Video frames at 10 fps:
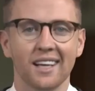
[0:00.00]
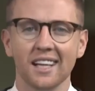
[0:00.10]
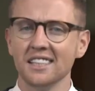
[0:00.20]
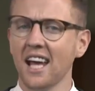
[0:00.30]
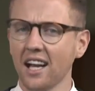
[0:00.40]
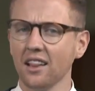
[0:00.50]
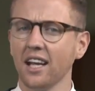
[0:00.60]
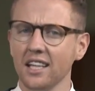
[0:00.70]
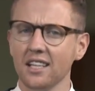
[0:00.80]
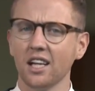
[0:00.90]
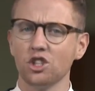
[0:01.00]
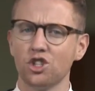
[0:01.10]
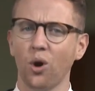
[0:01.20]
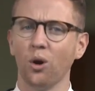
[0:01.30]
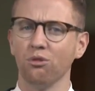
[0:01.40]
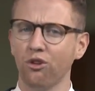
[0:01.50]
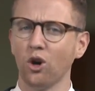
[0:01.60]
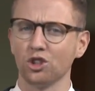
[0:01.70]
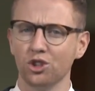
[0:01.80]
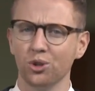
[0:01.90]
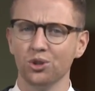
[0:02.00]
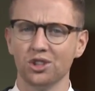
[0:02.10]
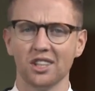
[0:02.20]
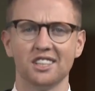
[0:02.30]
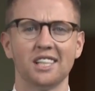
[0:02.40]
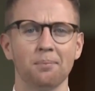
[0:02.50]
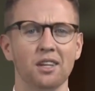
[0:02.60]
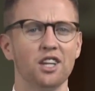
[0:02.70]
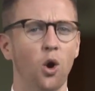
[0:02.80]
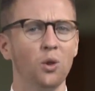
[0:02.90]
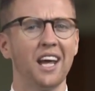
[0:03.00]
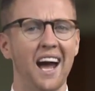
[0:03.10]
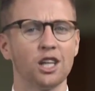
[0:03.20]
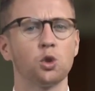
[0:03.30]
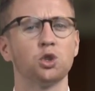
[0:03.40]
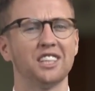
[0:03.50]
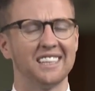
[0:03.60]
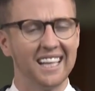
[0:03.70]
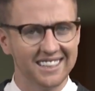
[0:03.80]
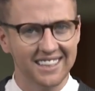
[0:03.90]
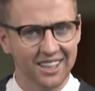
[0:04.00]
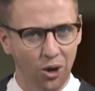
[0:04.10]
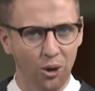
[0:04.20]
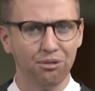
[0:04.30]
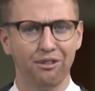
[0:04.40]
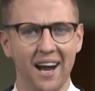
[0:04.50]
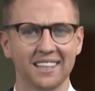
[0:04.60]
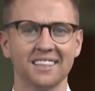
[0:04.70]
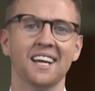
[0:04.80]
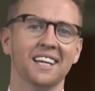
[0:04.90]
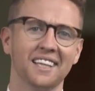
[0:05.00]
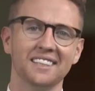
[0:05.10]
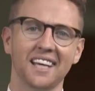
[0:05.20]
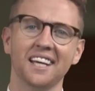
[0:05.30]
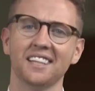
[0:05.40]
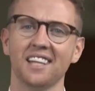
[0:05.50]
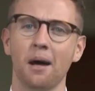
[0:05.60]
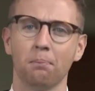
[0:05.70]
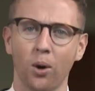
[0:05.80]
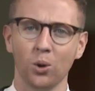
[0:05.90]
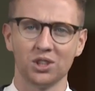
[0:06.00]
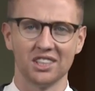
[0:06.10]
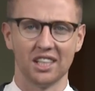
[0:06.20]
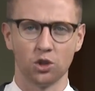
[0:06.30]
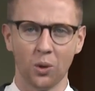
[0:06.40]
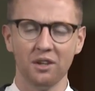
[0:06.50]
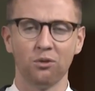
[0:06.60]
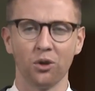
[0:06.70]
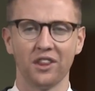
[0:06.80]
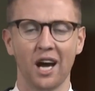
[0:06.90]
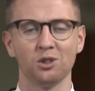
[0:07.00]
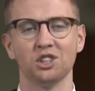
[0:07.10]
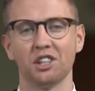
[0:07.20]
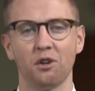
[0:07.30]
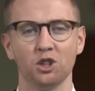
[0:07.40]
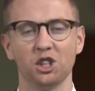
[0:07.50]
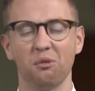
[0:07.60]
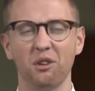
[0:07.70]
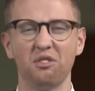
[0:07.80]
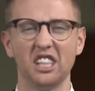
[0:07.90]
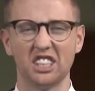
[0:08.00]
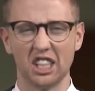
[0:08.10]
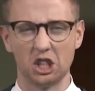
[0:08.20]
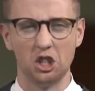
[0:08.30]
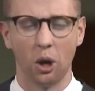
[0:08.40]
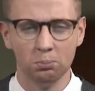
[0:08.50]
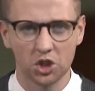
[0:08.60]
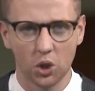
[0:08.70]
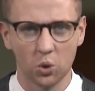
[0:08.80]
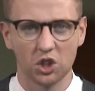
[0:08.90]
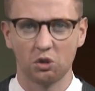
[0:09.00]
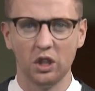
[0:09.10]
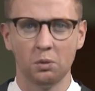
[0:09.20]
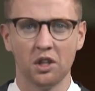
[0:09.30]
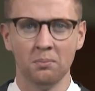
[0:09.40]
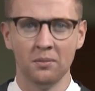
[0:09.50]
Isn't that a late night show on Fox News? Except that the only actual statistic or fact contained in that post is that 24,756 numbskulls agreed with